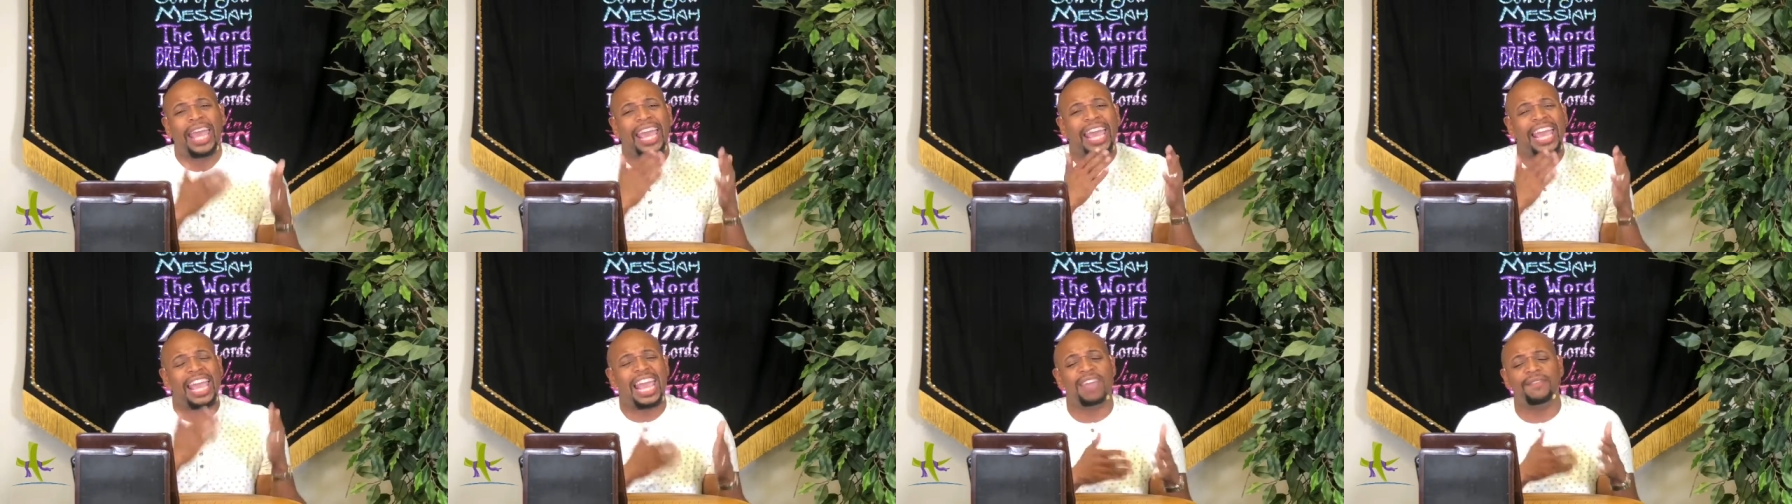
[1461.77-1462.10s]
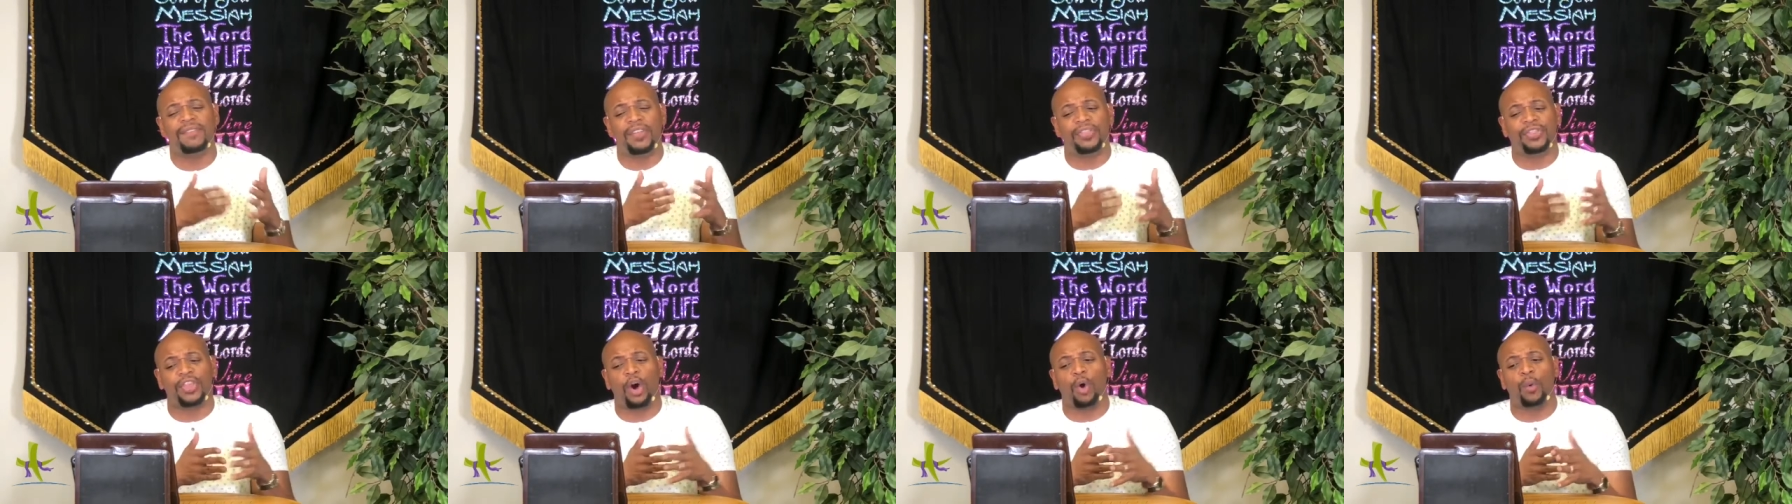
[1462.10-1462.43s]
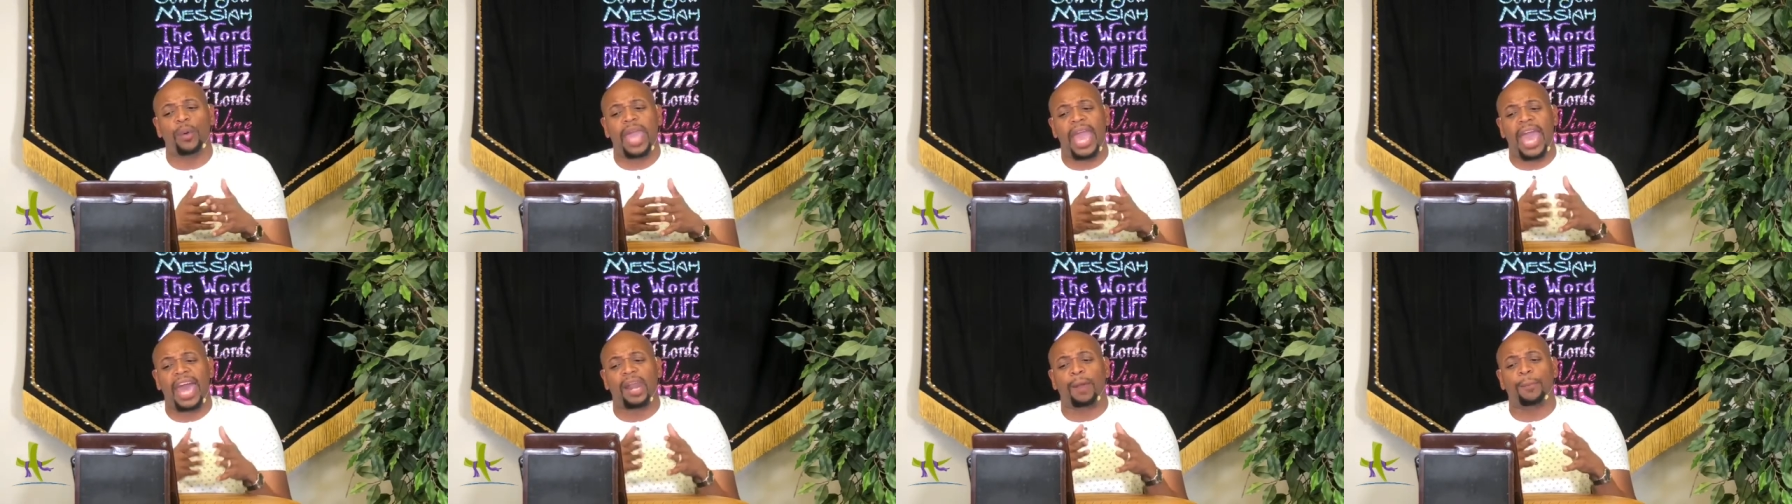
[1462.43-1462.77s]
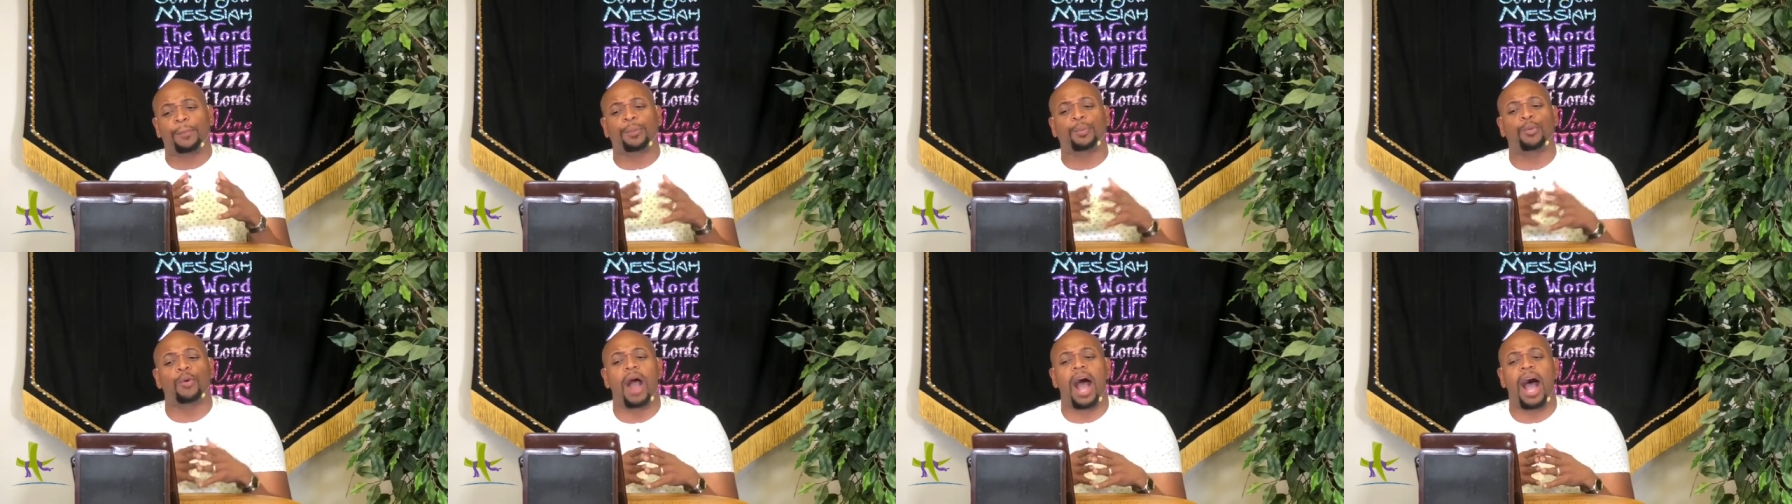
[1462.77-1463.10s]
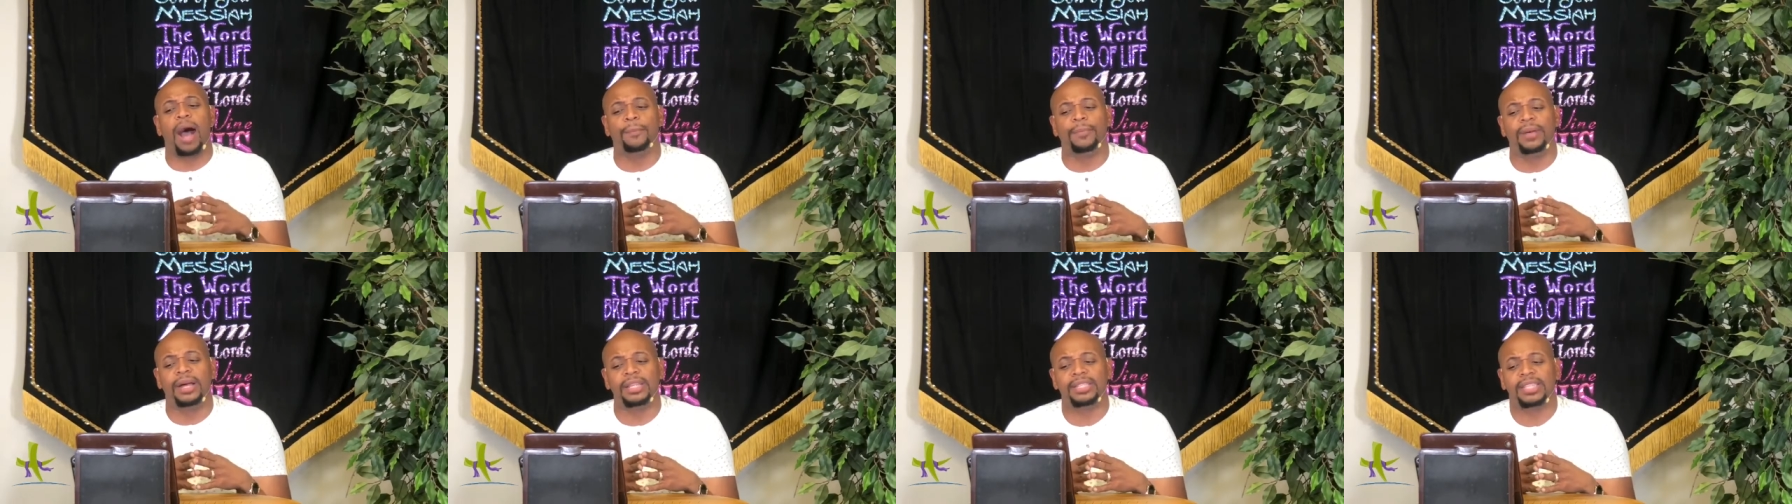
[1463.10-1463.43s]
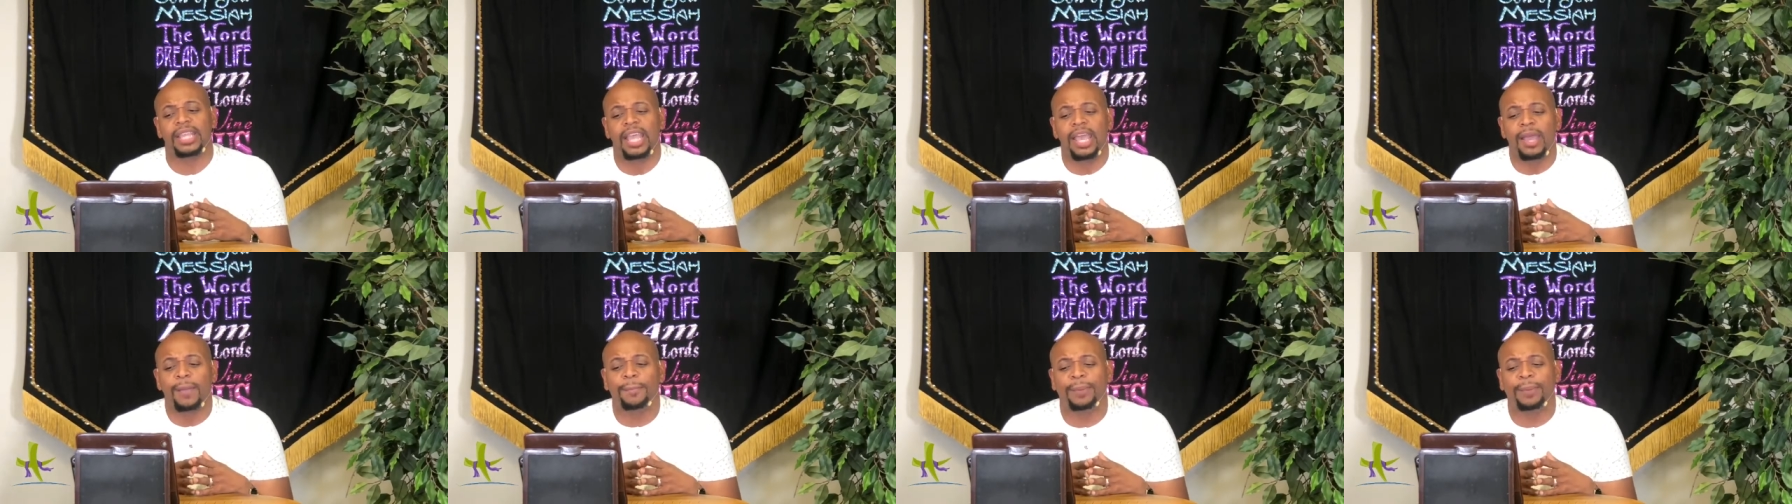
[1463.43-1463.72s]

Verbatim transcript: even though he had a promise,